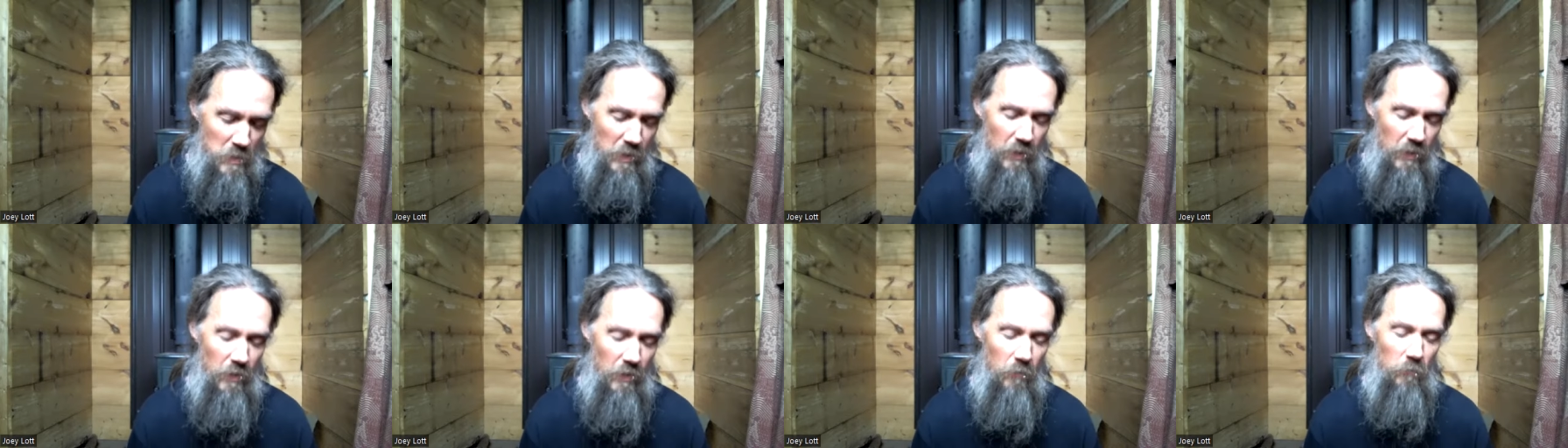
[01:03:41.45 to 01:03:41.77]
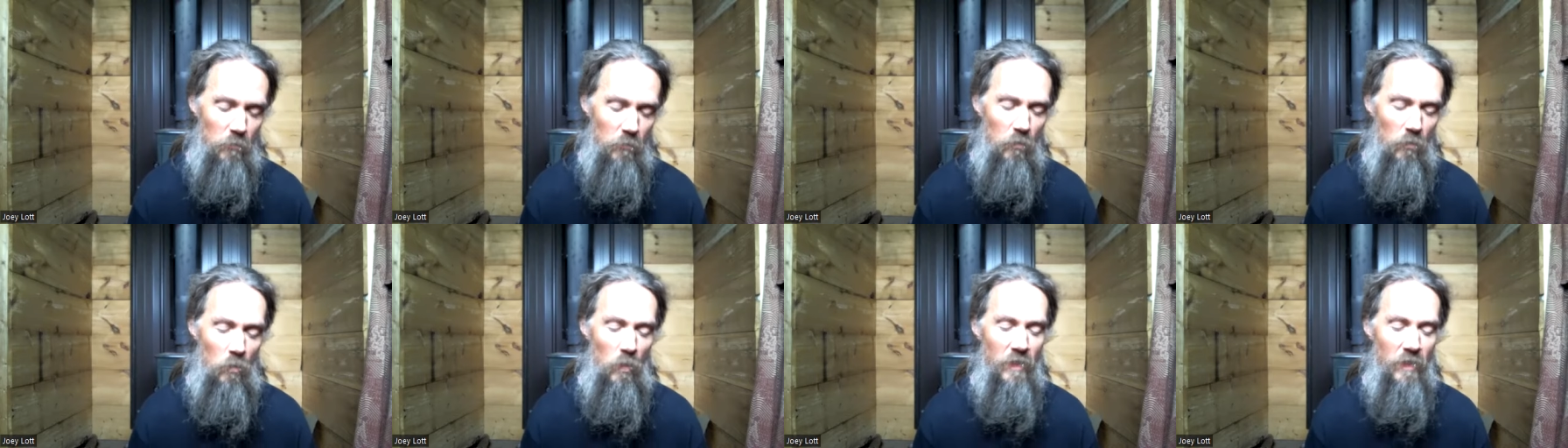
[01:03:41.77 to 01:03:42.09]

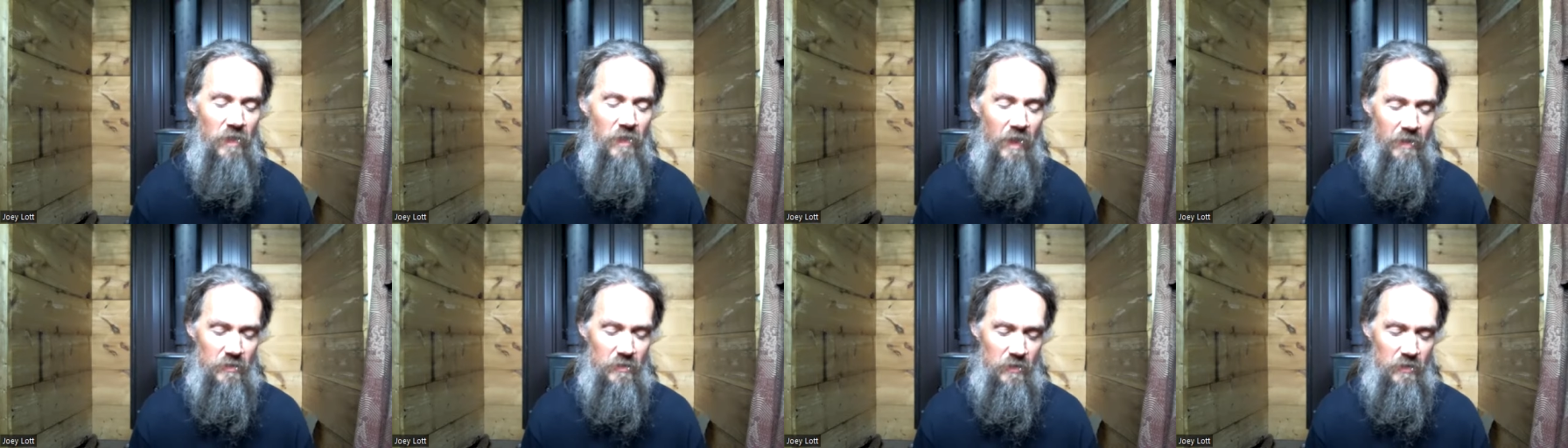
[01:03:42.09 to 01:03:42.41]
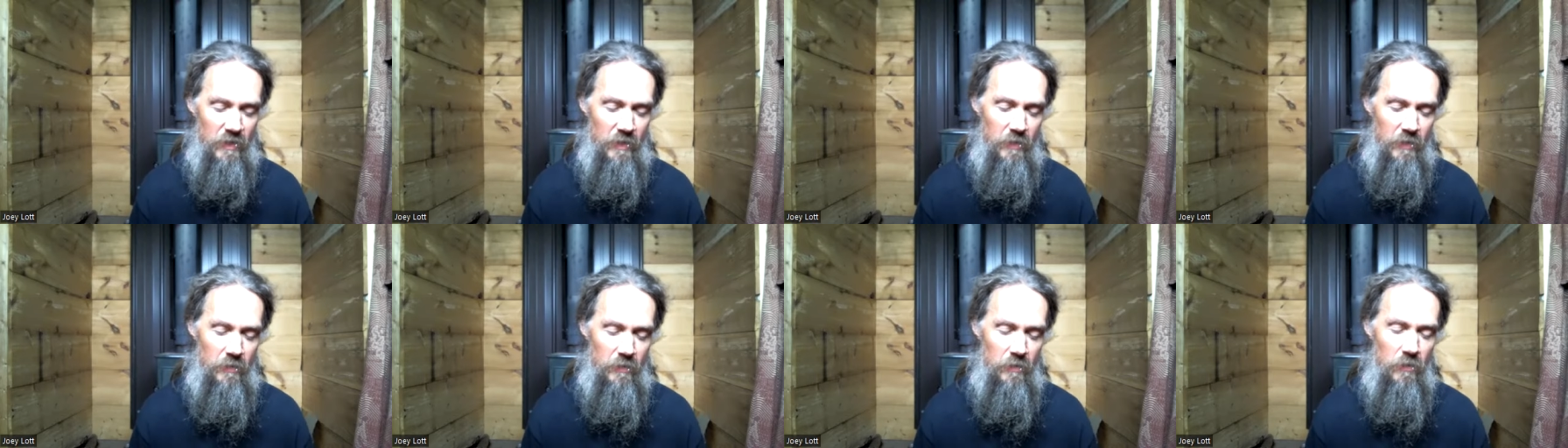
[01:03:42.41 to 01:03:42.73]
Um, with that
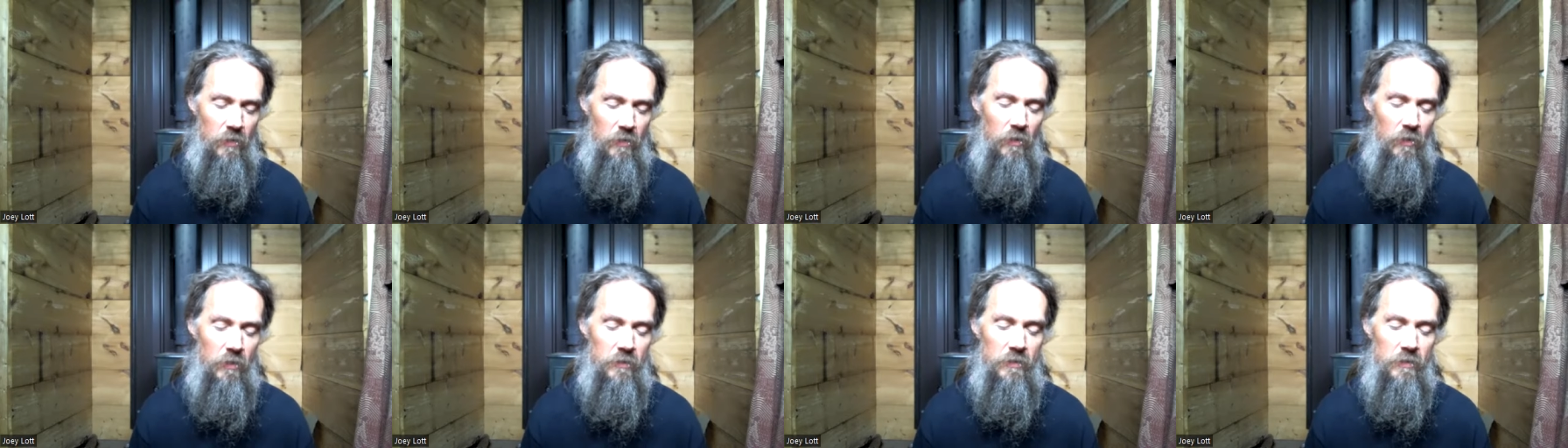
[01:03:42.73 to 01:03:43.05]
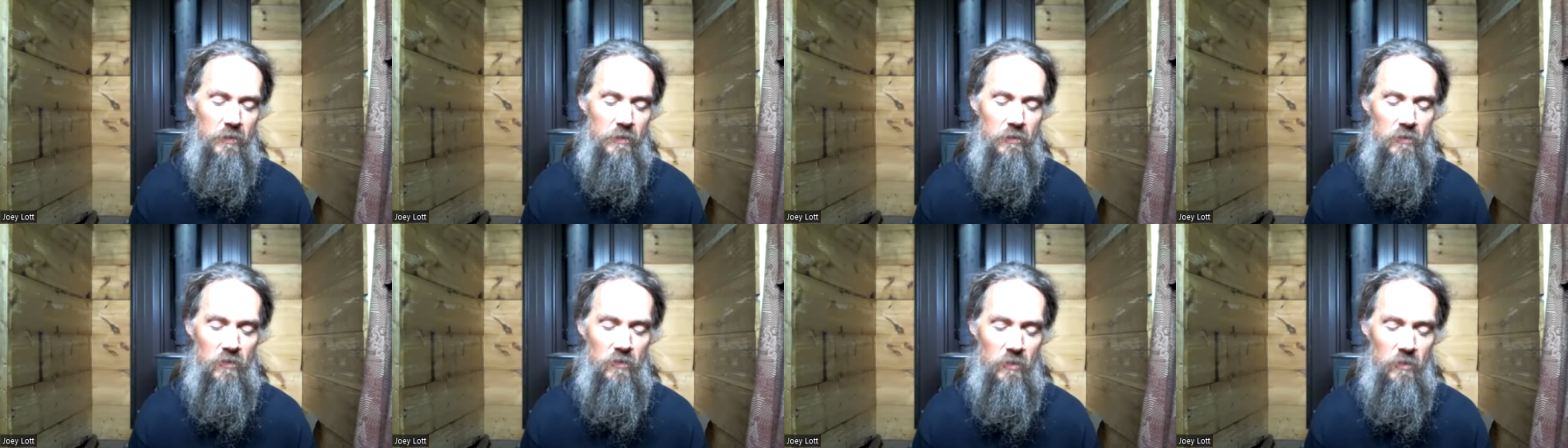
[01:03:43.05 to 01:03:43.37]
said, are
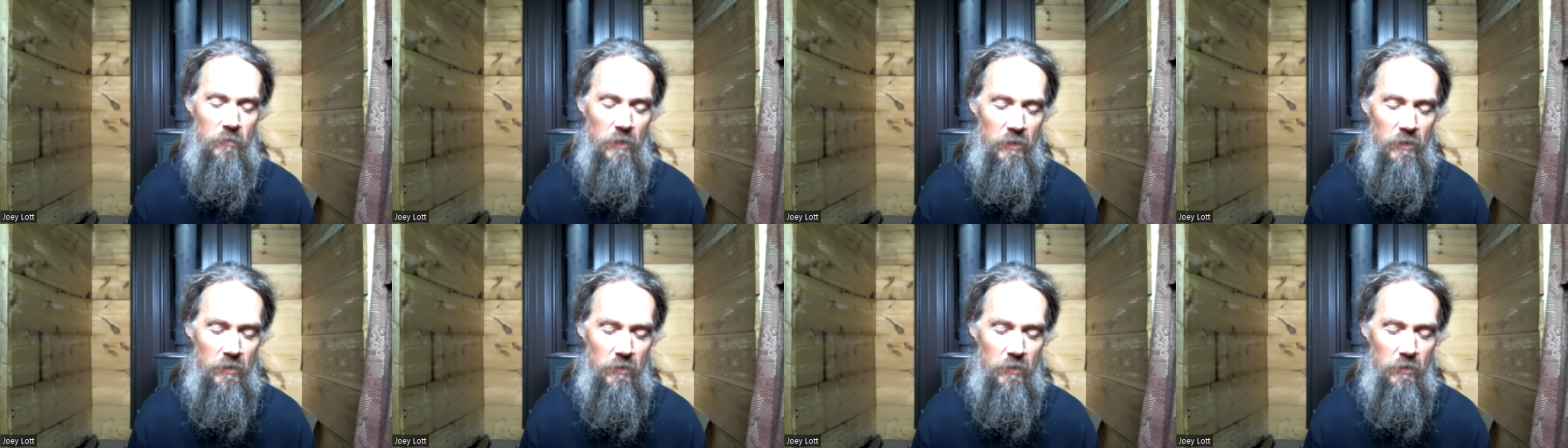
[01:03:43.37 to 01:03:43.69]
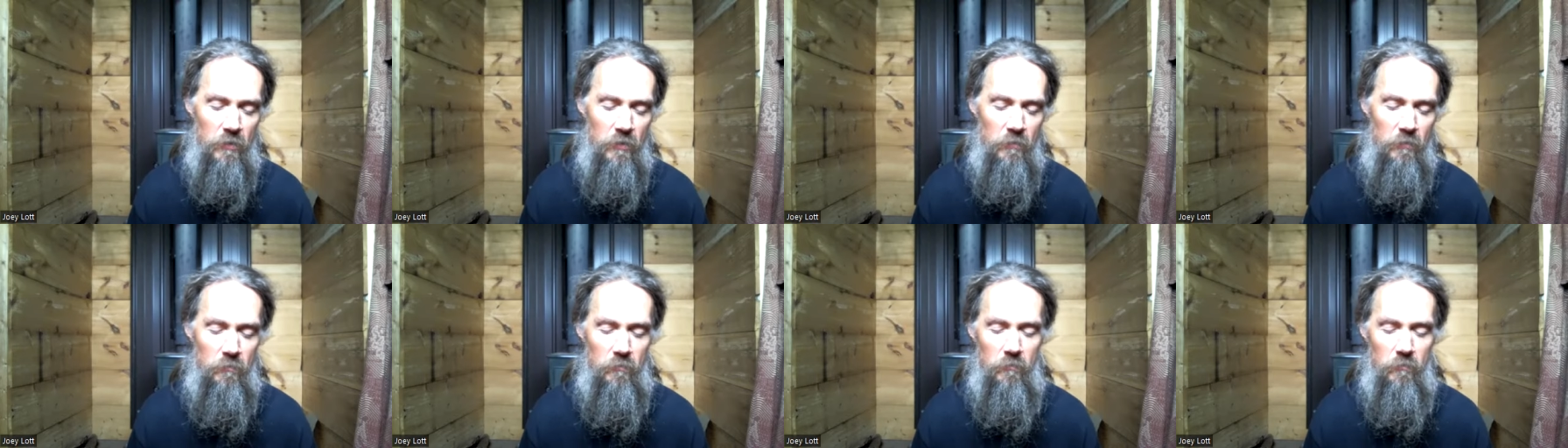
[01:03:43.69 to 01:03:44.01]
there some
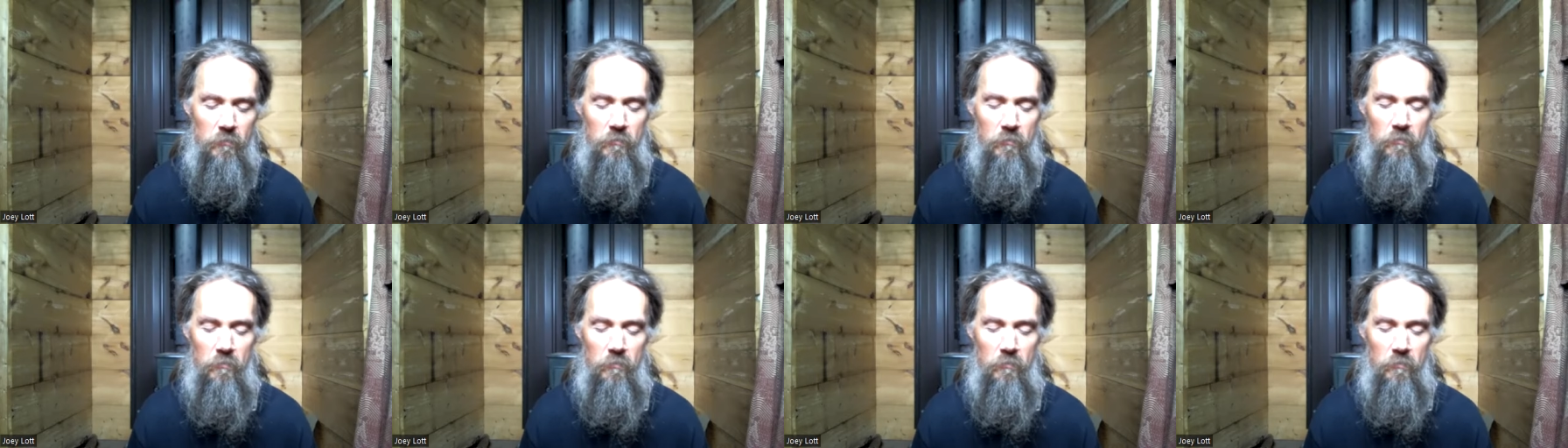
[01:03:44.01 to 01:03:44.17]
other